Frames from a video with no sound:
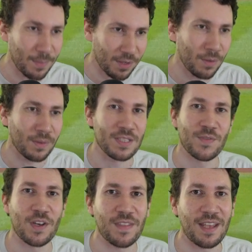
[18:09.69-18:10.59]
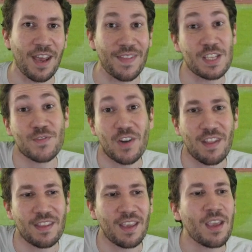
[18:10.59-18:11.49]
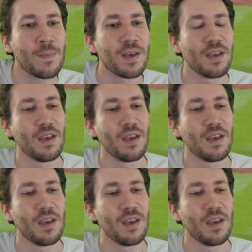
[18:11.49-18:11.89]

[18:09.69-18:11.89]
I'm like, cool, let's figure that out. That's fun of the game.